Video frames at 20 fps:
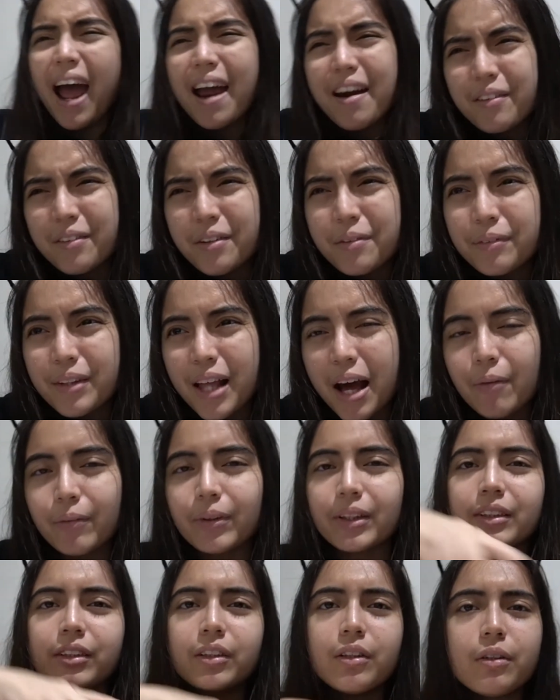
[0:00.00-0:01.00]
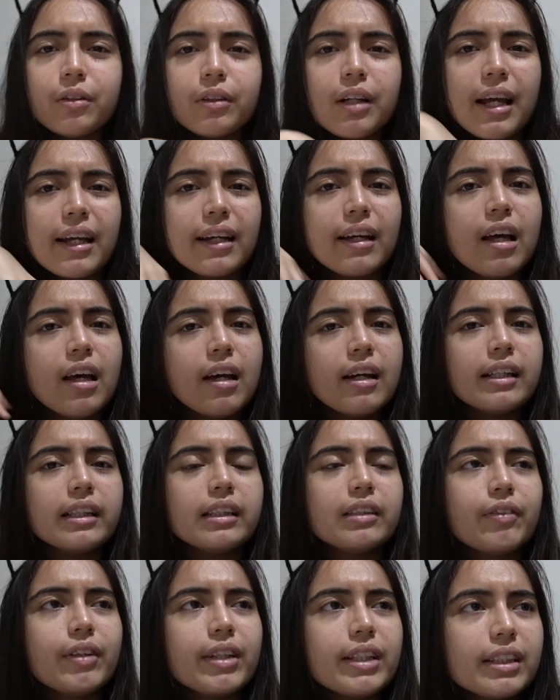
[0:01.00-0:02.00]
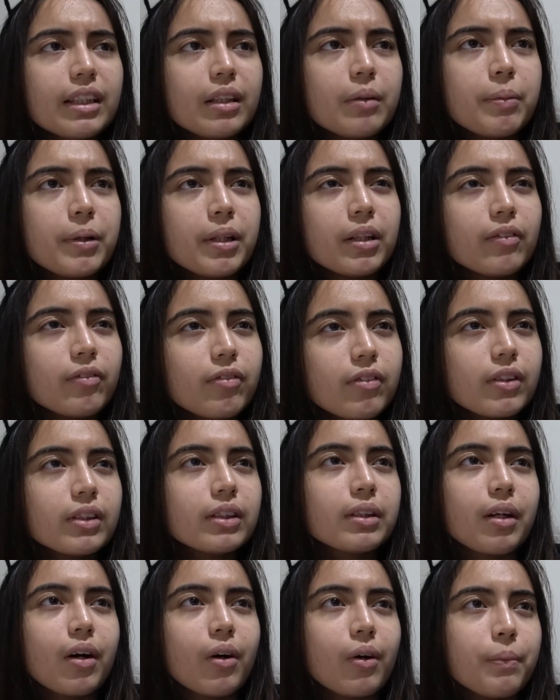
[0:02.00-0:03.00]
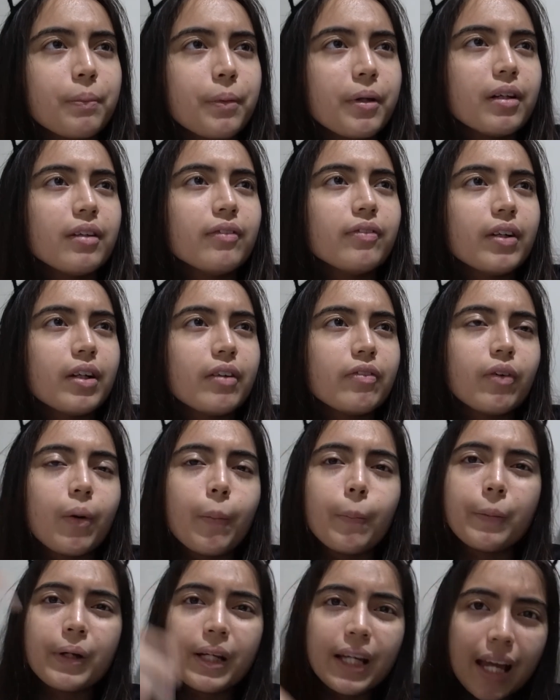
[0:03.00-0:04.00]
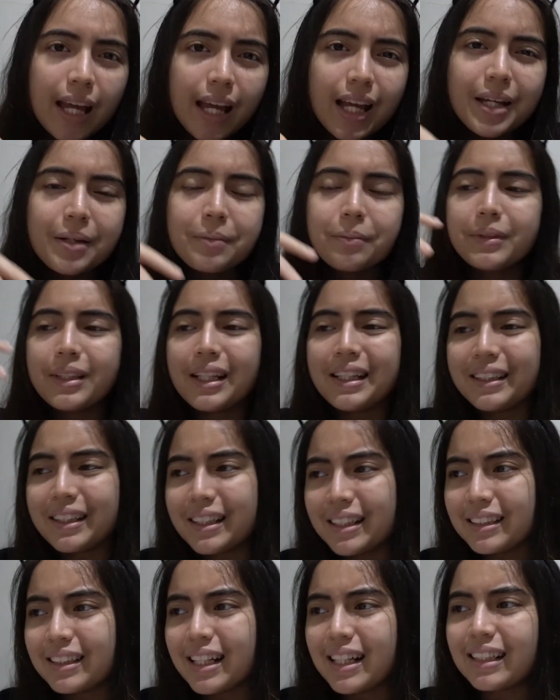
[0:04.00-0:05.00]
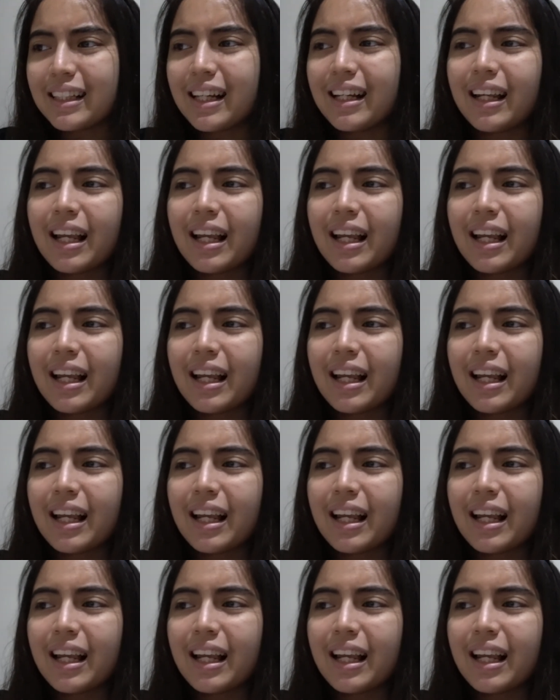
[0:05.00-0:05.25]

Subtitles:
I agree with that one, you know, like it's very easy to be influenced now, and even from games and things like that.